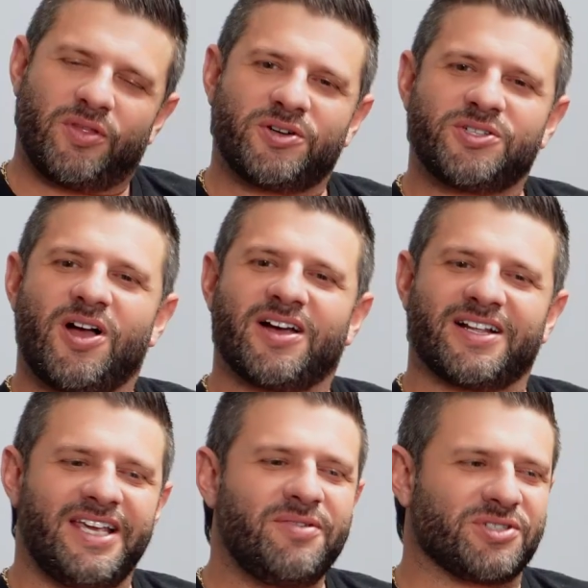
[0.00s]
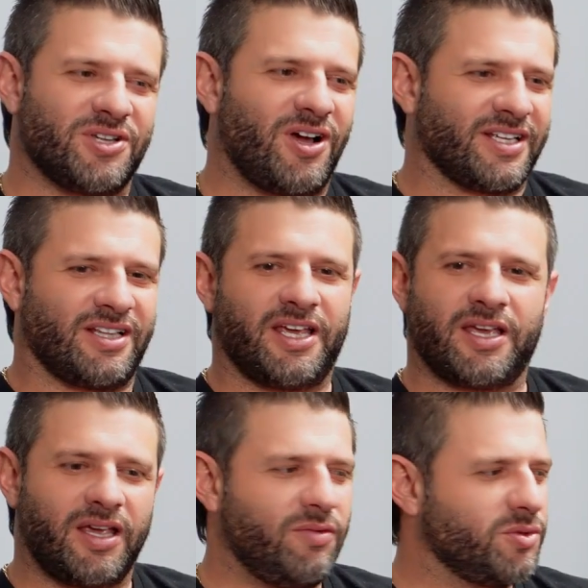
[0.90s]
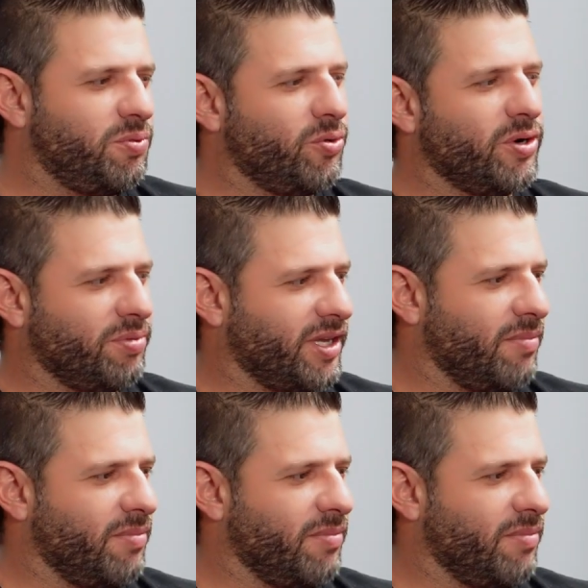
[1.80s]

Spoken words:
Well, he was talking like, he was pulling up like